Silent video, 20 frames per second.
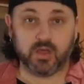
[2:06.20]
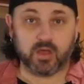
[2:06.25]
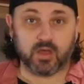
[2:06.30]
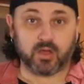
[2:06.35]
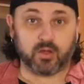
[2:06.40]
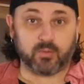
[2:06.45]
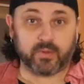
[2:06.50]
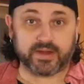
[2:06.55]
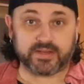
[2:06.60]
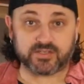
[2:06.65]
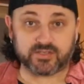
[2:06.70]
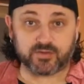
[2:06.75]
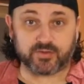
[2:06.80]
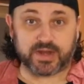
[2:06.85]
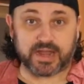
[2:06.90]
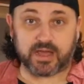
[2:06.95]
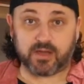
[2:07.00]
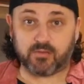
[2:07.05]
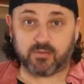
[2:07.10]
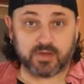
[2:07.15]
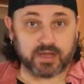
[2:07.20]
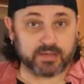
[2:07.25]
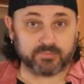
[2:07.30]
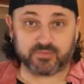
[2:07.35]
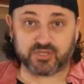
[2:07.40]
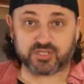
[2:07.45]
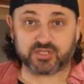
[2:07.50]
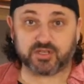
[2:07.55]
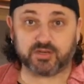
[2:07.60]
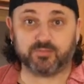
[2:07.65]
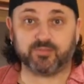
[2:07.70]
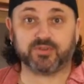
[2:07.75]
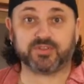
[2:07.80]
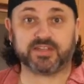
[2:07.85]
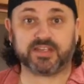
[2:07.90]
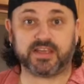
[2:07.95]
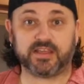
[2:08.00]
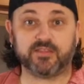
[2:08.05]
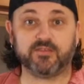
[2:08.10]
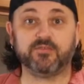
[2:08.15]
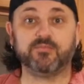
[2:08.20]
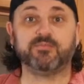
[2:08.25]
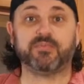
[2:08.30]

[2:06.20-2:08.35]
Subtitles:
Alright, so now I'm just going to put together